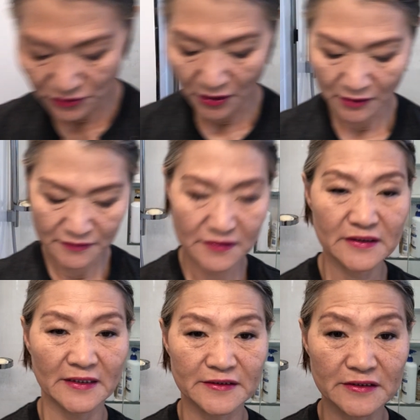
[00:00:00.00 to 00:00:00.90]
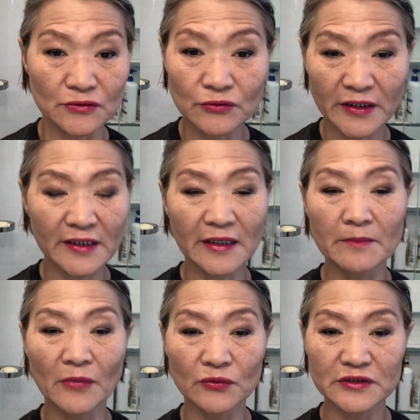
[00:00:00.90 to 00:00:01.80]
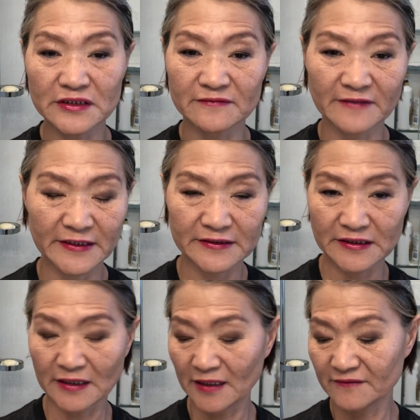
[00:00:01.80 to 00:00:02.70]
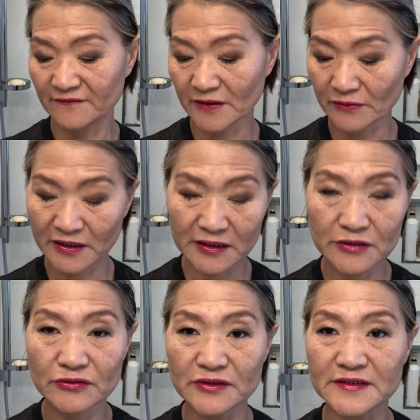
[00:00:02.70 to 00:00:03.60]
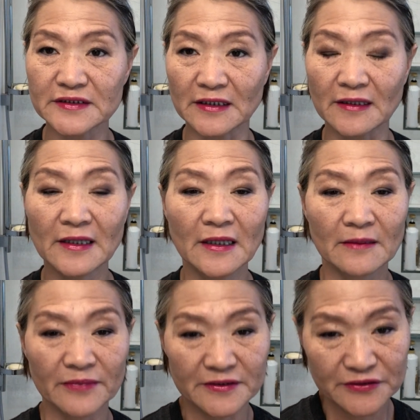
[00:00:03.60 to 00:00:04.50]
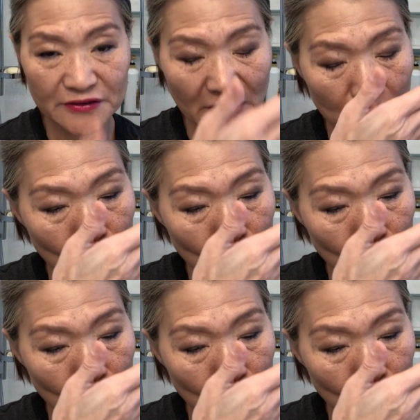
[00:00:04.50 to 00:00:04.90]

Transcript: Talks that are really motivating and very interesting, but